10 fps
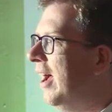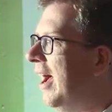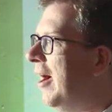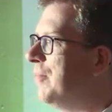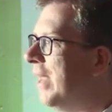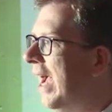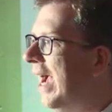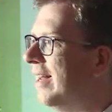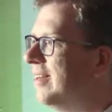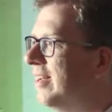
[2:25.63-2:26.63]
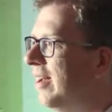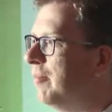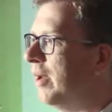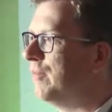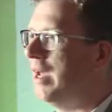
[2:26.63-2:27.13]
Um, and, uh,
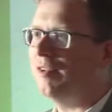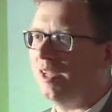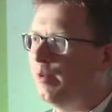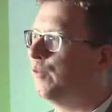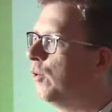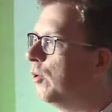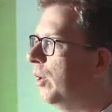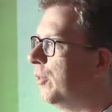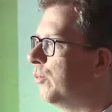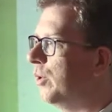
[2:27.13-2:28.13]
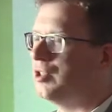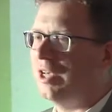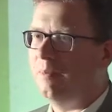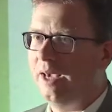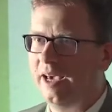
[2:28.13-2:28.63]
but I've never done it before with, with
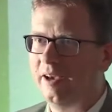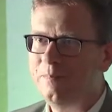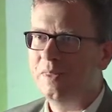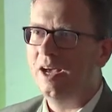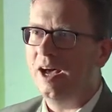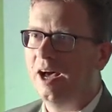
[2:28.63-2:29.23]
Tim here.